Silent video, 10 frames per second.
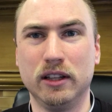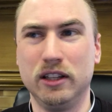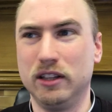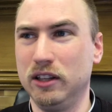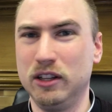
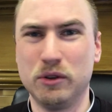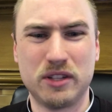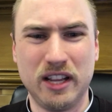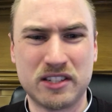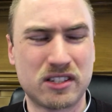You know,
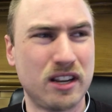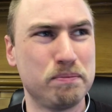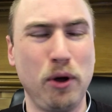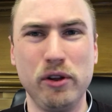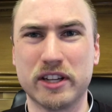as
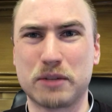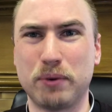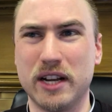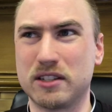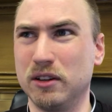St. Paul
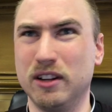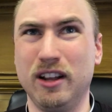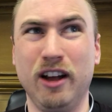expressed, look,